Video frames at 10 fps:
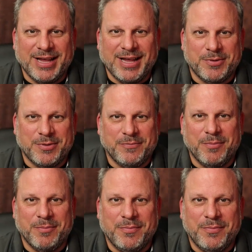I guess from
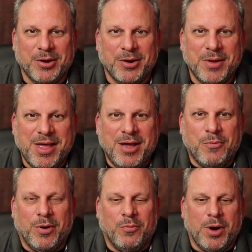
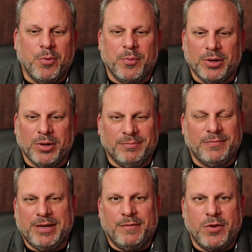when we were,
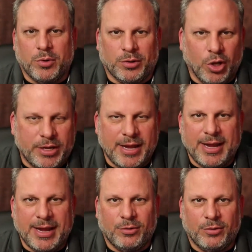if you were
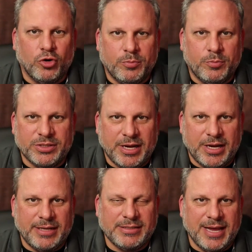looking at the rumor
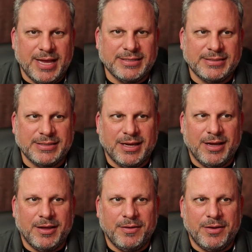sites, yes,
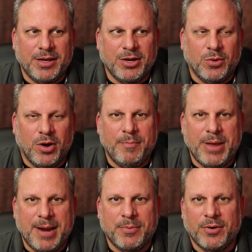on
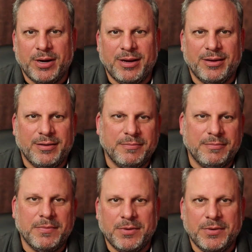paper,
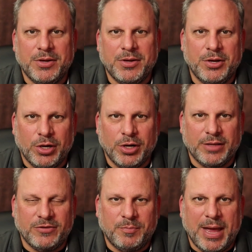you look
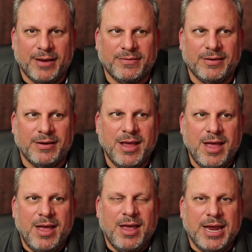at specs and,
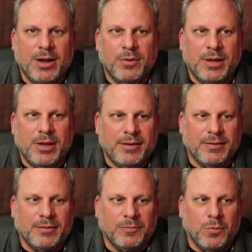
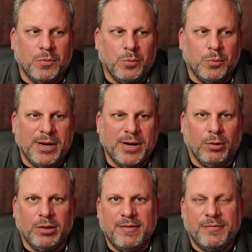we
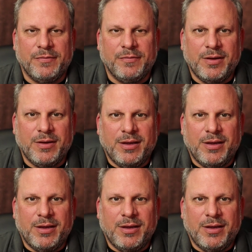don't live